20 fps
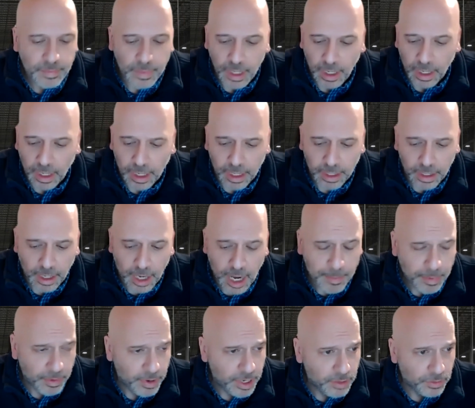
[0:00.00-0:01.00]

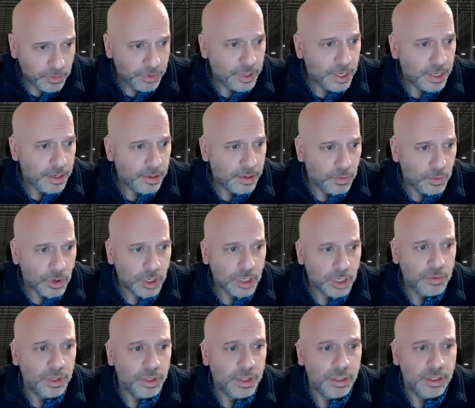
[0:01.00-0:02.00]
Operator will then work
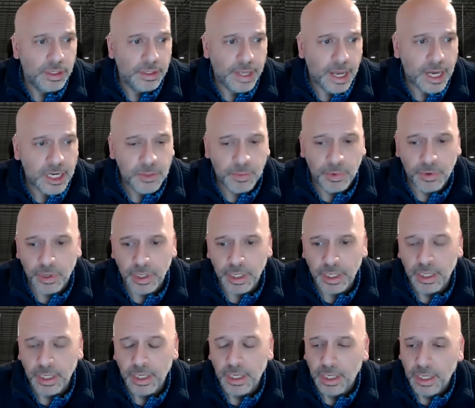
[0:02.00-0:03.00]
within the dashboard
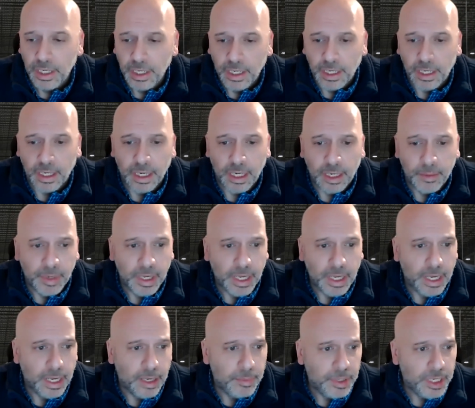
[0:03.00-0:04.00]

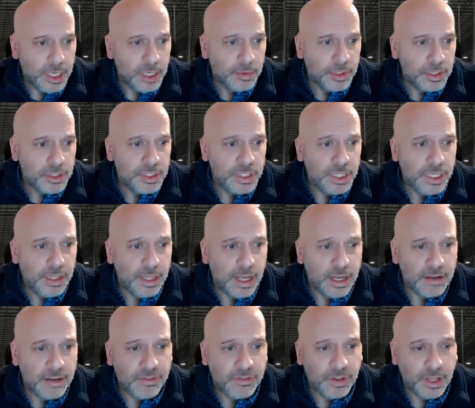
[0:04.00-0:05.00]
and be able to see
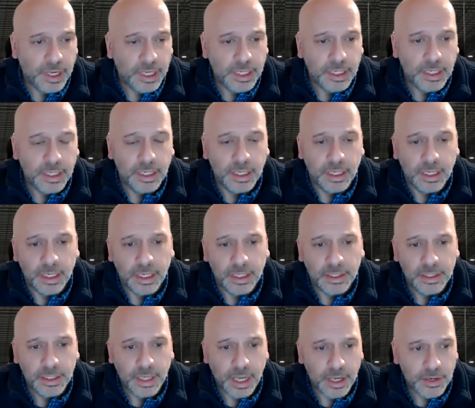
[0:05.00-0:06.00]
that flight
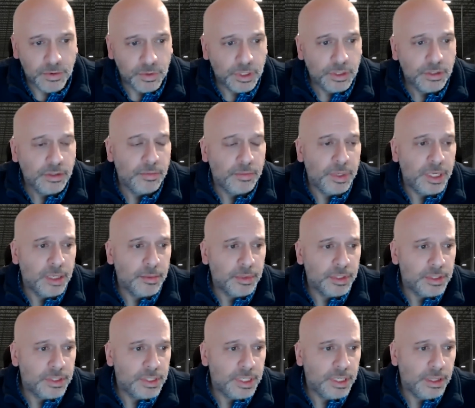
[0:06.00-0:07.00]
schedule, be able
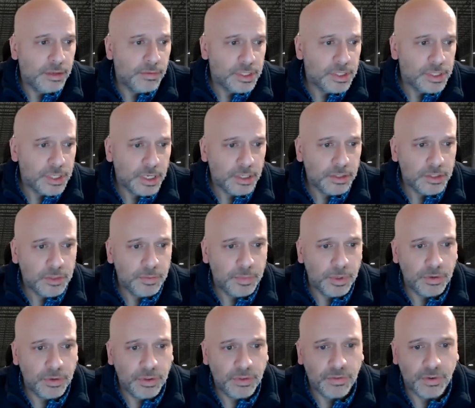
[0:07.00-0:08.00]
to see the results
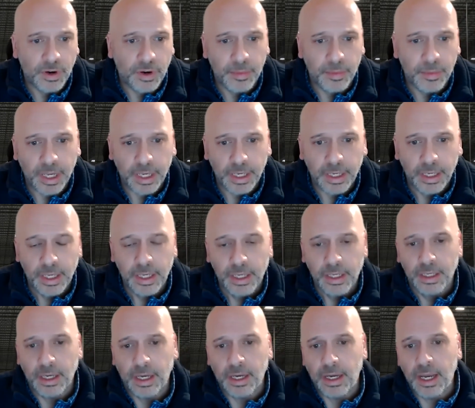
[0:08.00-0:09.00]
both from a
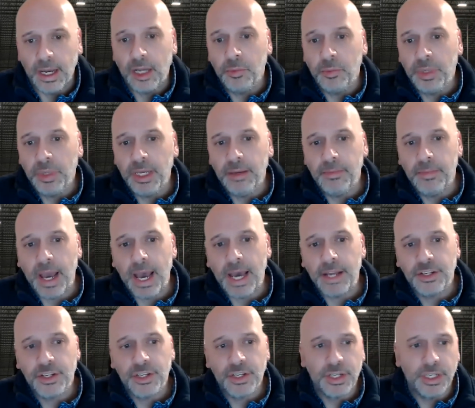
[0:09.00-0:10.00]
LP
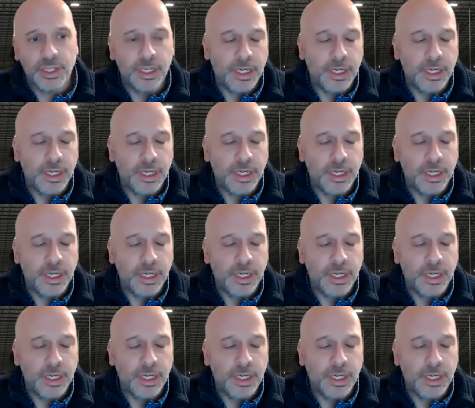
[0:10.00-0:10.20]
match